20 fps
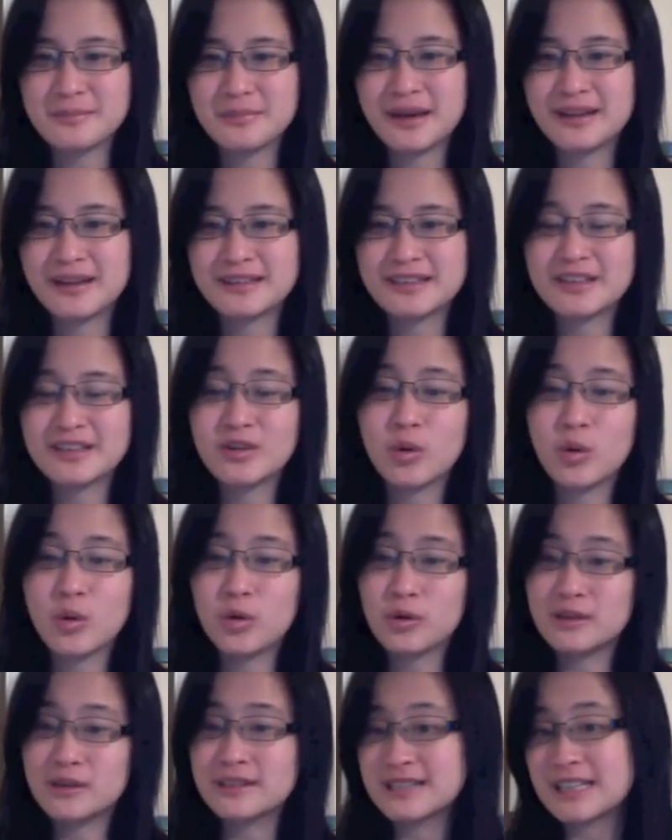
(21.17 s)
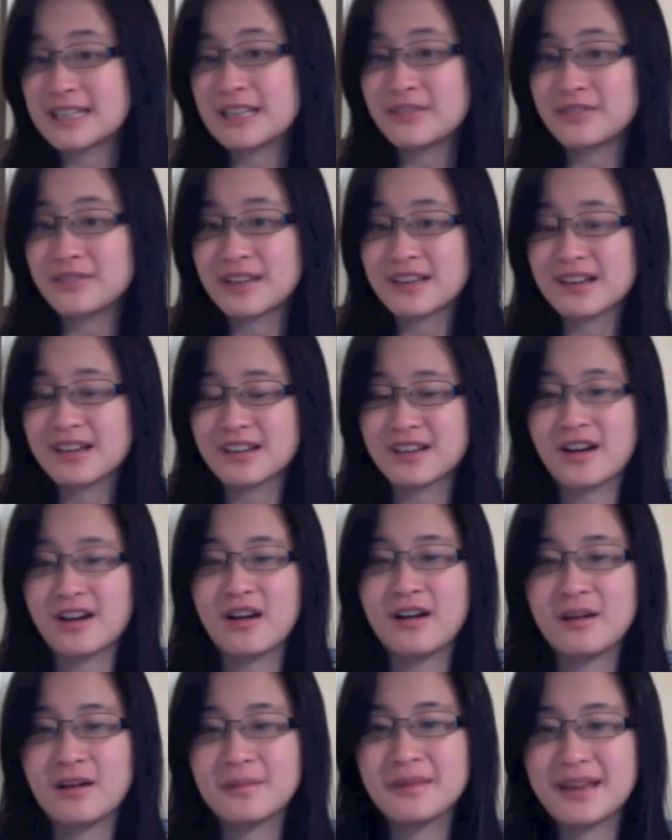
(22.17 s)
button or leaving a
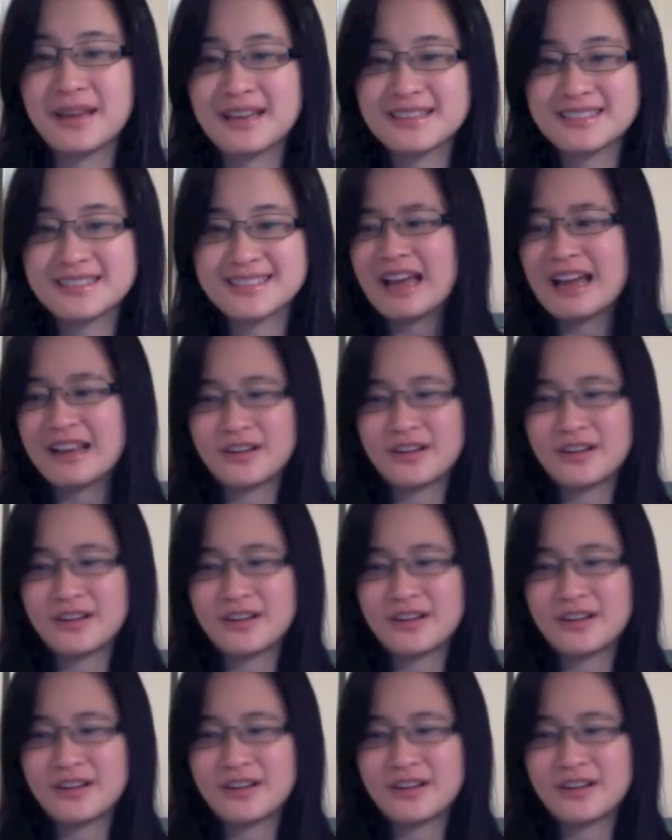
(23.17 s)
comment.